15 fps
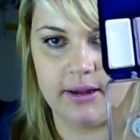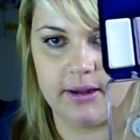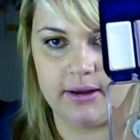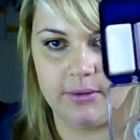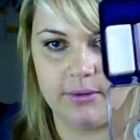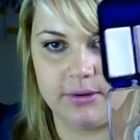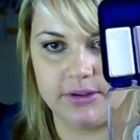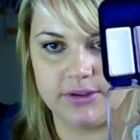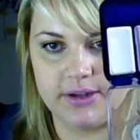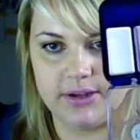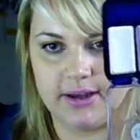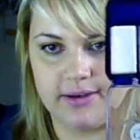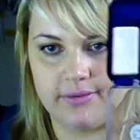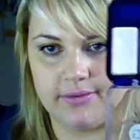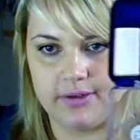I wanted to
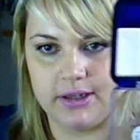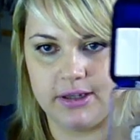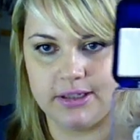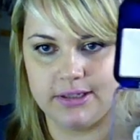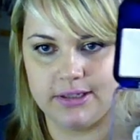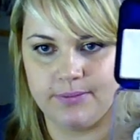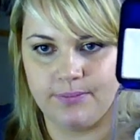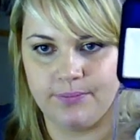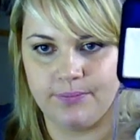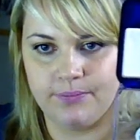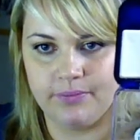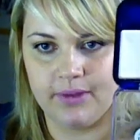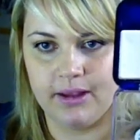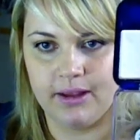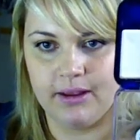have it,
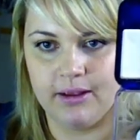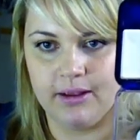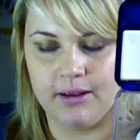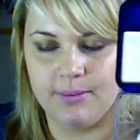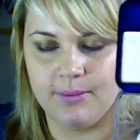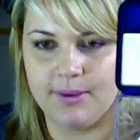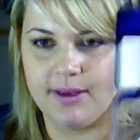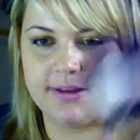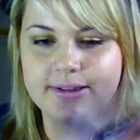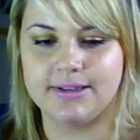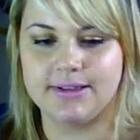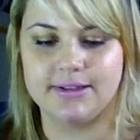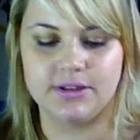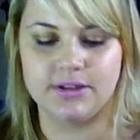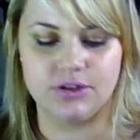because
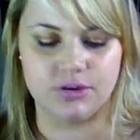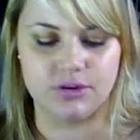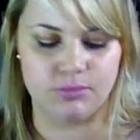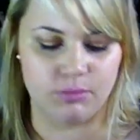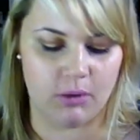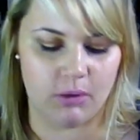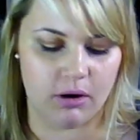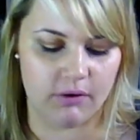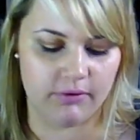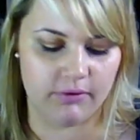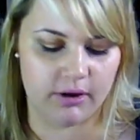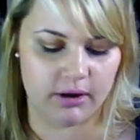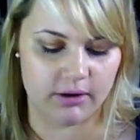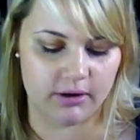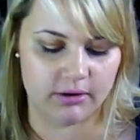it's such a
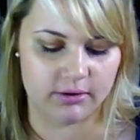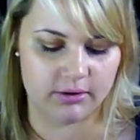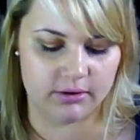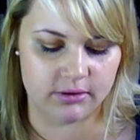mauvey